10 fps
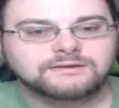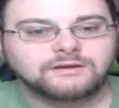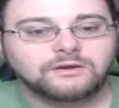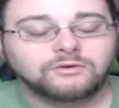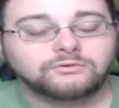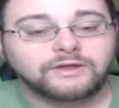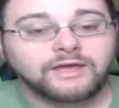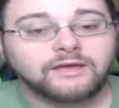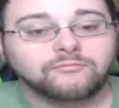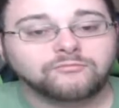Oh,
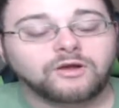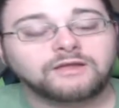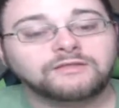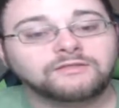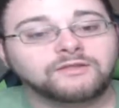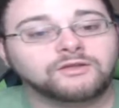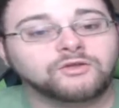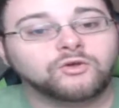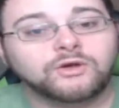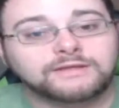damn, right in the
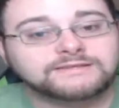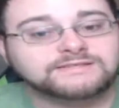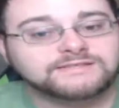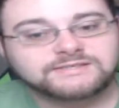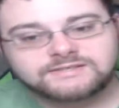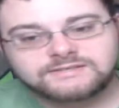guts.